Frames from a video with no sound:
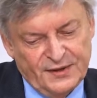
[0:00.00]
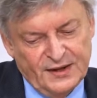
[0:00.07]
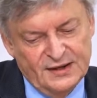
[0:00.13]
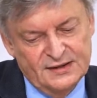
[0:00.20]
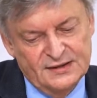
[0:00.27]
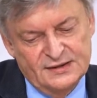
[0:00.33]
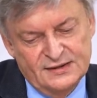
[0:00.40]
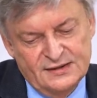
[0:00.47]

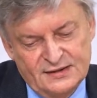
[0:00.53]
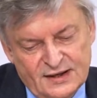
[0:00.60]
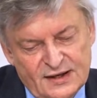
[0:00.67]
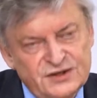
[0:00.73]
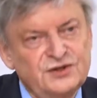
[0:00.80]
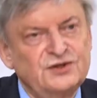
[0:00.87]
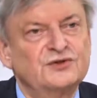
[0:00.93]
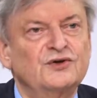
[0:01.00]

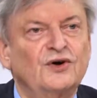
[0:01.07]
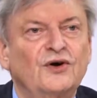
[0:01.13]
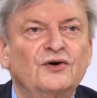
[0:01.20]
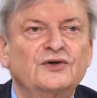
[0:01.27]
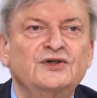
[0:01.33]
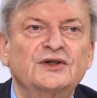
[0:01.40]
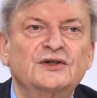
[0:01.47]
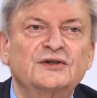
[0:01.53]

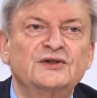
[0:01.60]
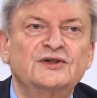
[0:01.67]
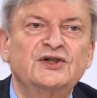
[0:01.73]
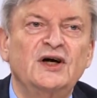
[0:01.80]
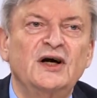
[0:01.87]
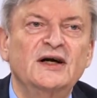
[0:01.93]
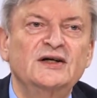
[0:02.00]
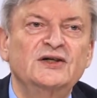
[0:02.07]
eschatological
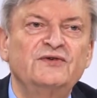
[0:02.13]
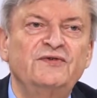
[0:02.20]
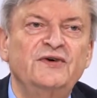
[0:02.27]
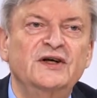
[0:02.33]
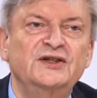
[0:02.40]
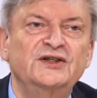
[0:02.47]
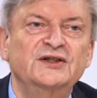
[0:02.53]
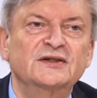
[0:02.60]
science
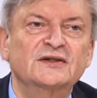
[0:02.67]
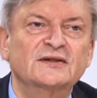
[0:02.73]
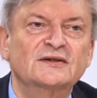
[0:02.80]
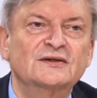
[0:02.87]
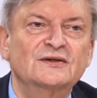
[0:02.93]
fiction.